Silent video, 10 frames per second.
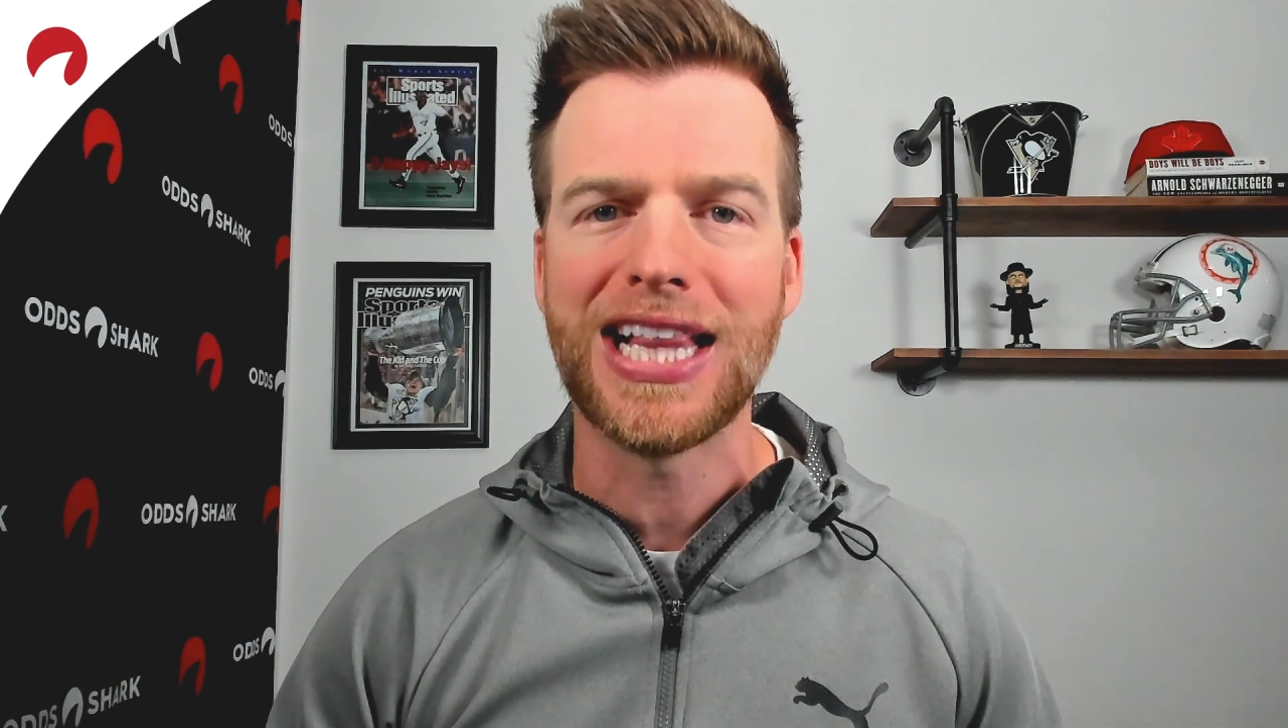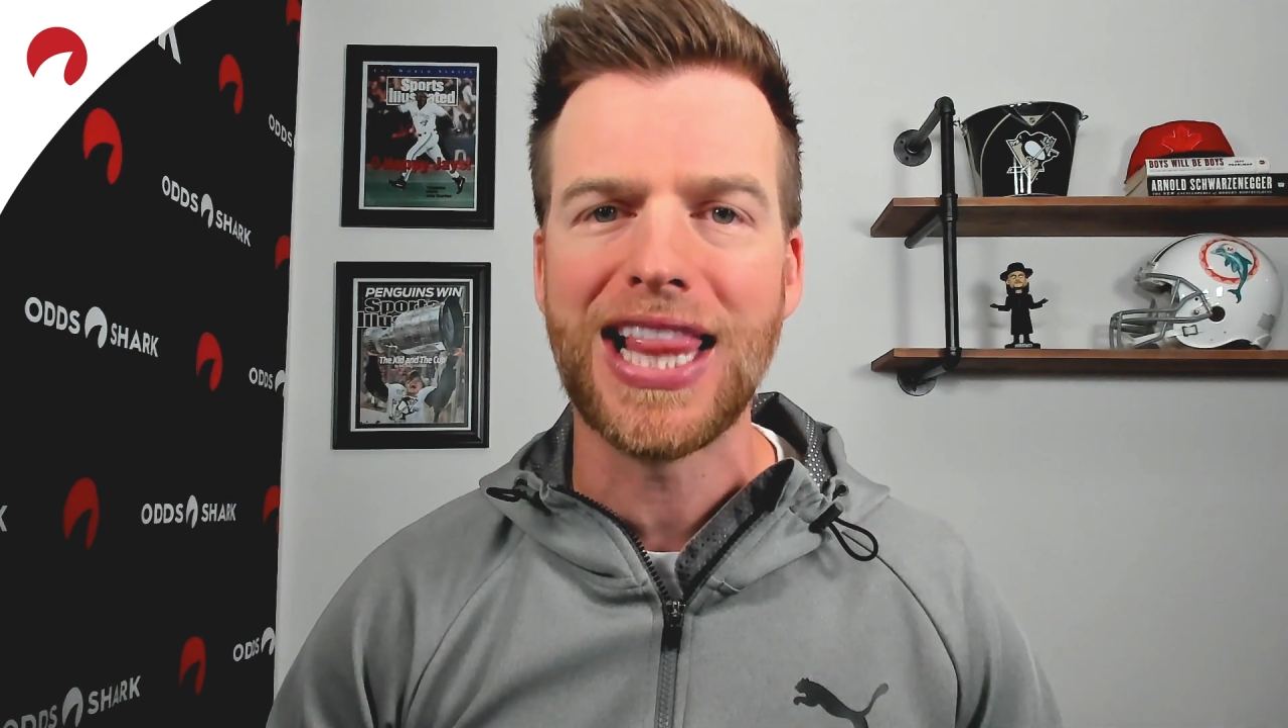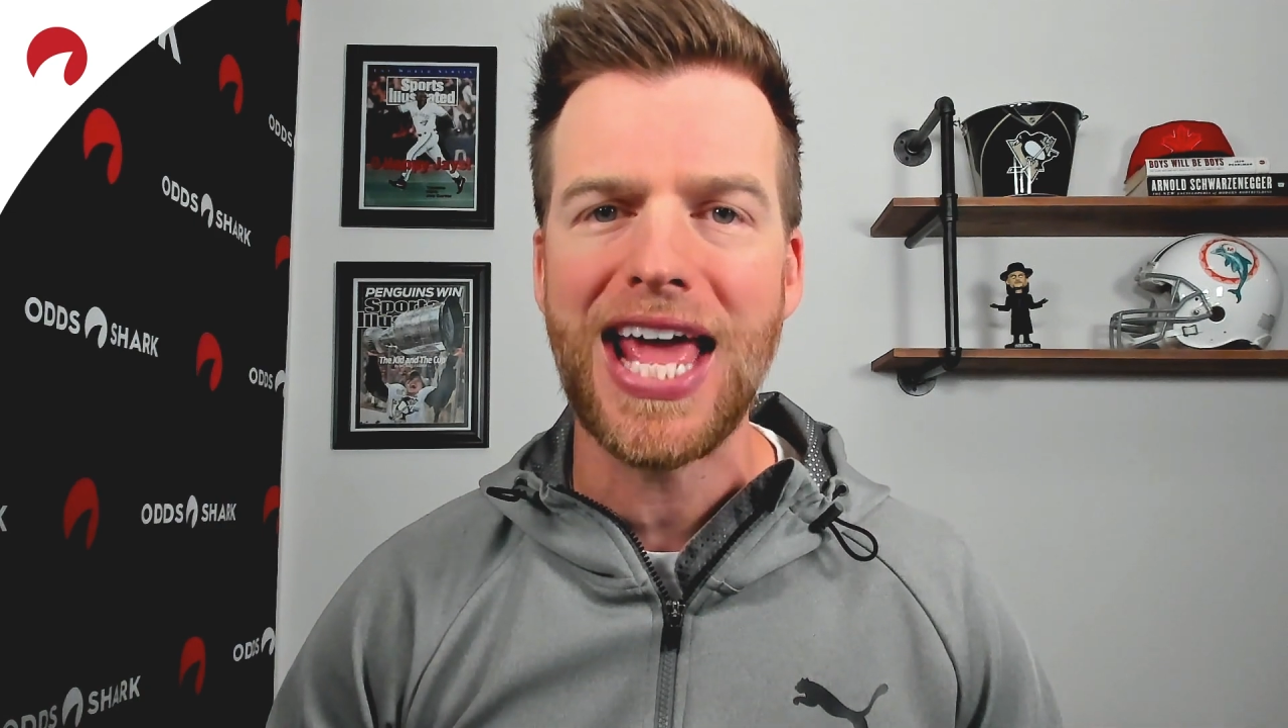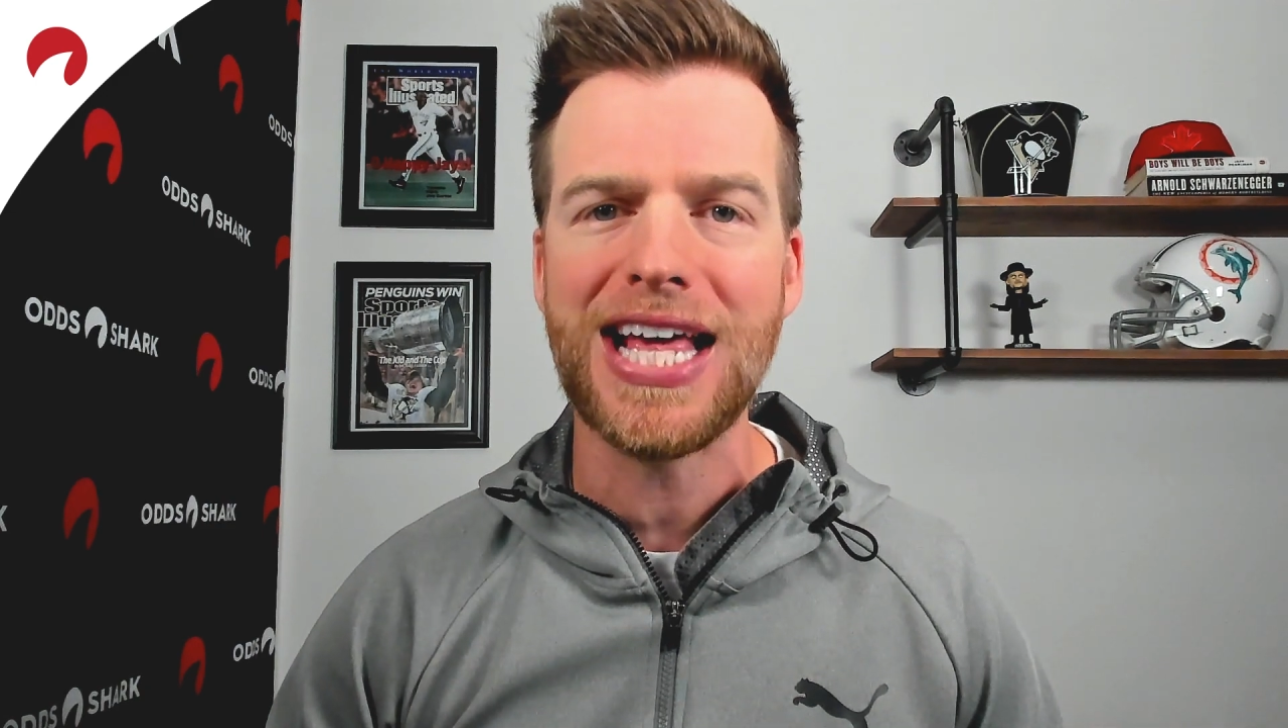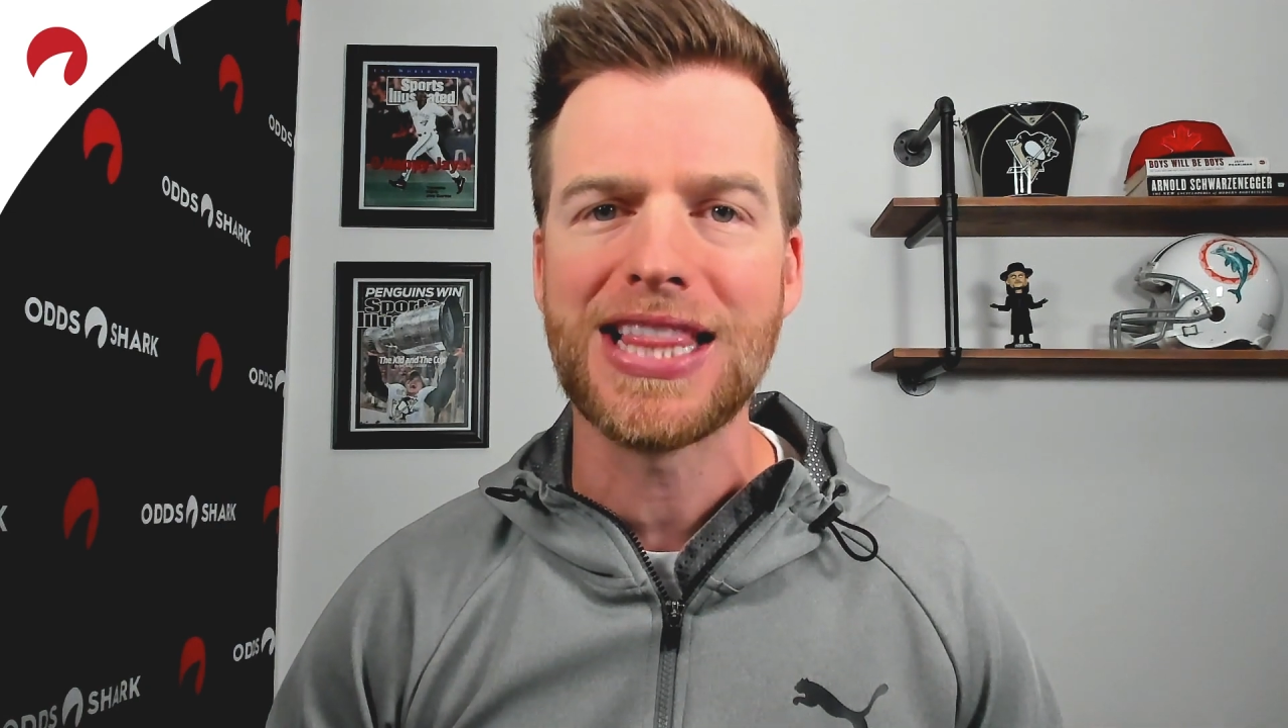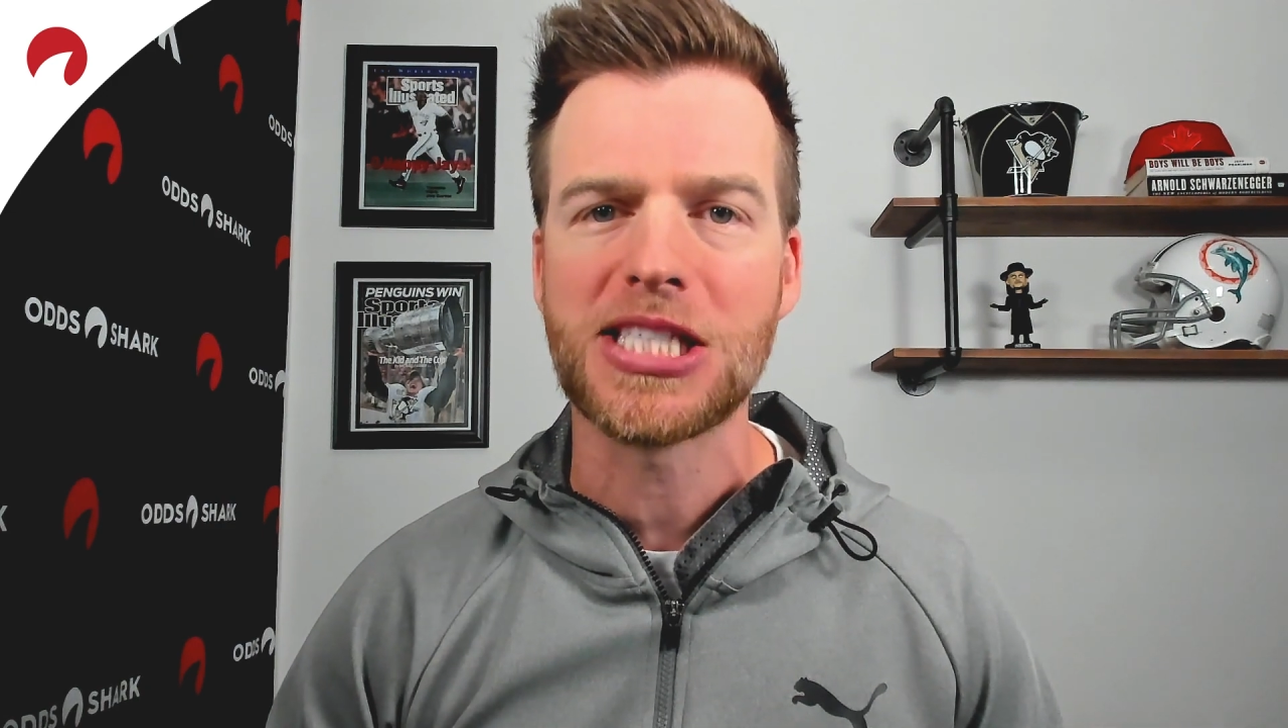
laying the